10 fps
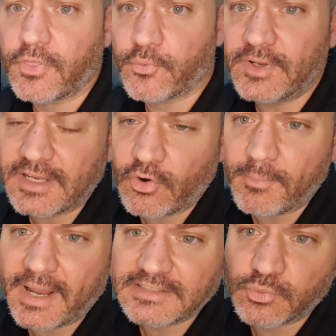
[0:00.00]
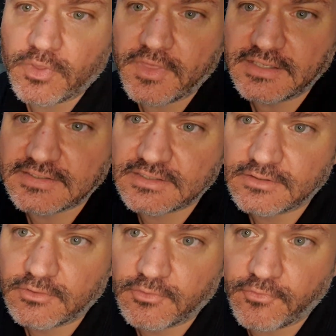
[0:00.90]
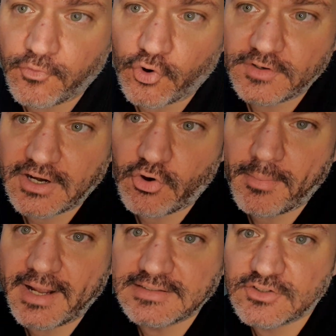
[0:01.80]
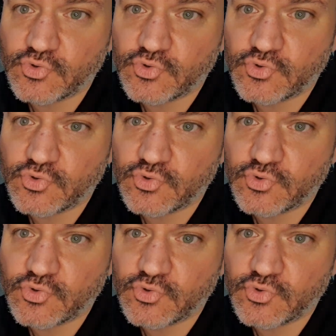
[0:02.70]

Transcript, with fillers: three terabytes with this four terabytes